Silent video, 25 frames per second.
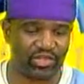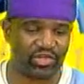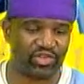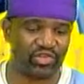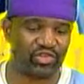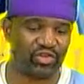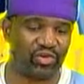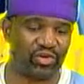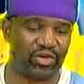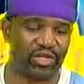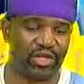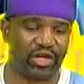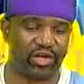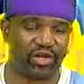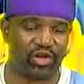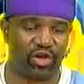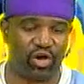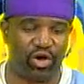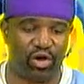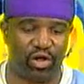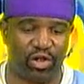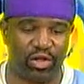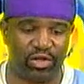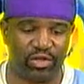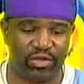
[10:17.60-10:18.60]
sorry, that
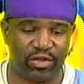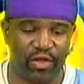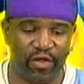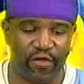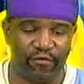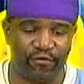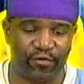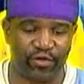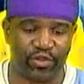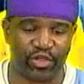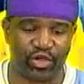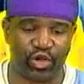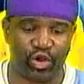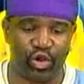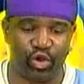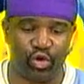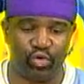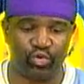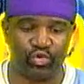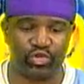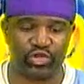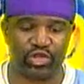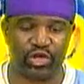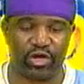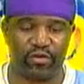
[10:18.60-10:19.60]
called for the
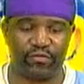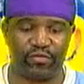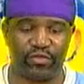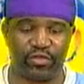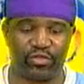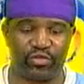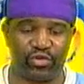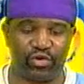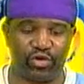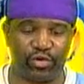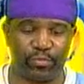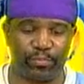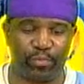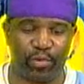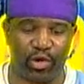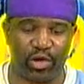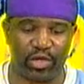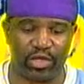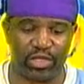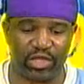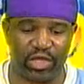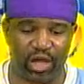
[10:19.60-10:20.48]
closure of the third-party